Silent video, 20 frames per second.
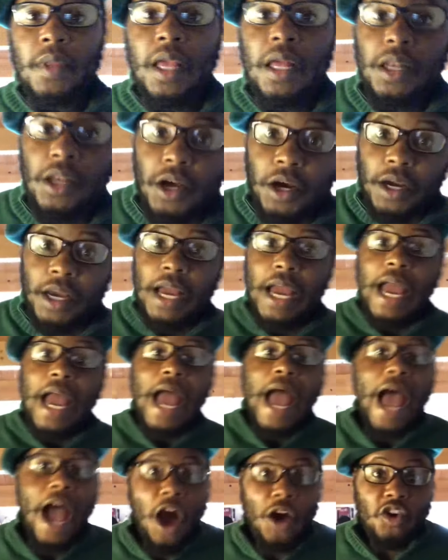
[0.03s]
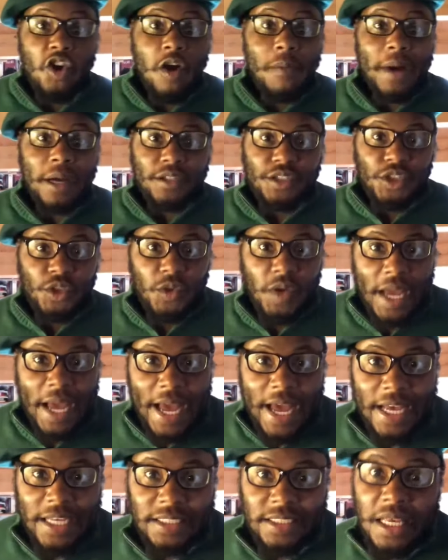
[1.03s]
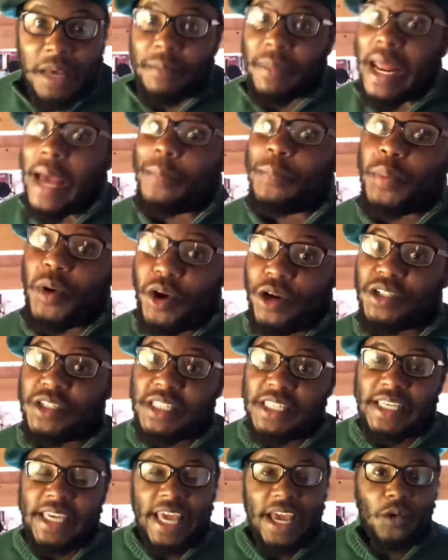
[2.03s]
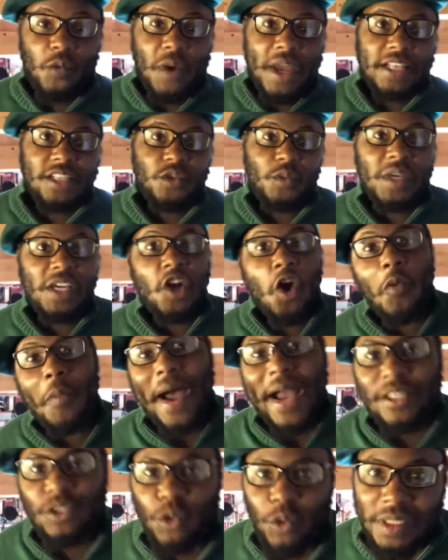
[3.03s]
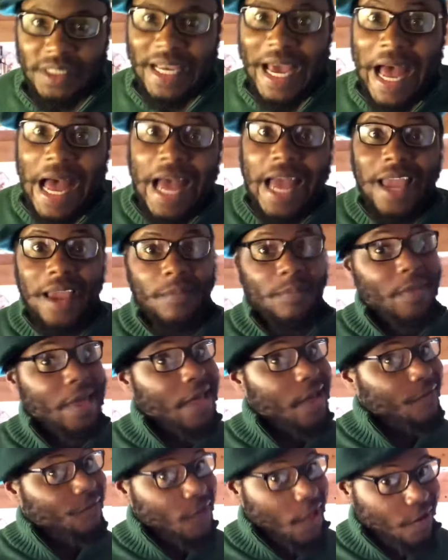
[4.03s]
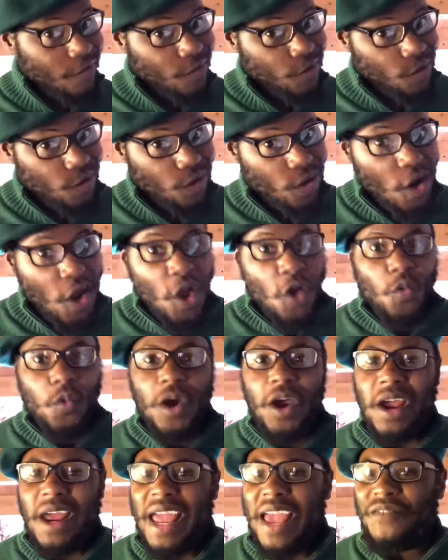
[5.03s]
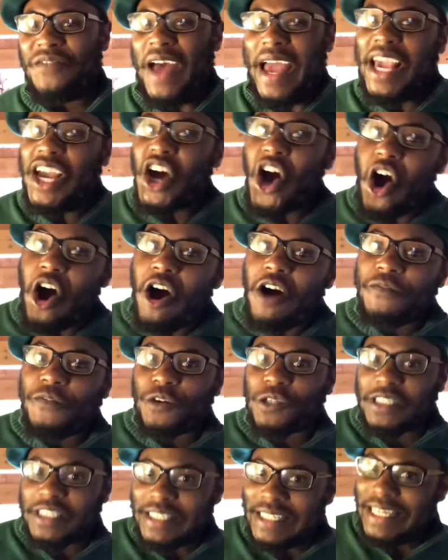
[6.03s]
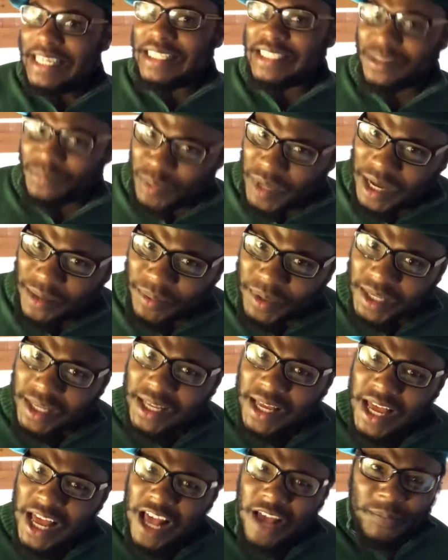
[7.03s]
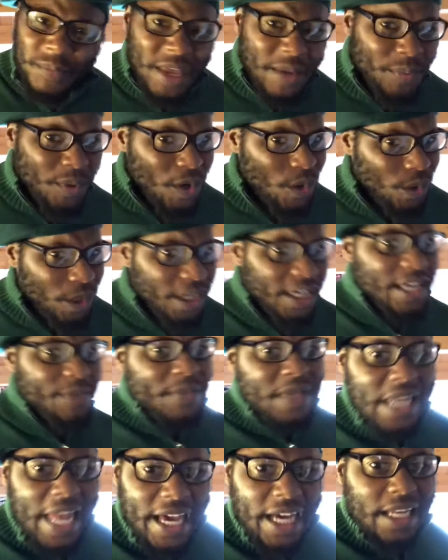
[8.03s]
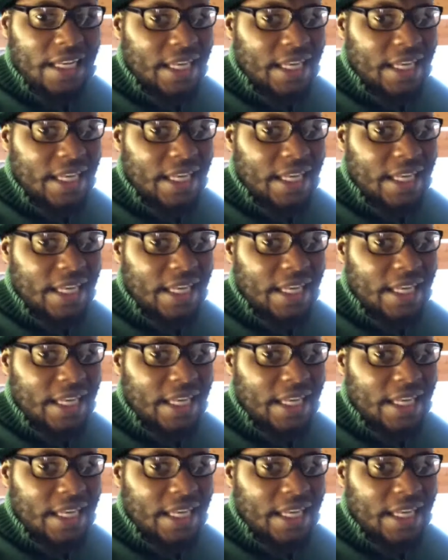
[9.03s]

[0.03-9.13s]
Look, I don't know about you guys, but I personally can't wait till we go back to a time, if ever, where if I cough or sneeze in public, people don't look at me like a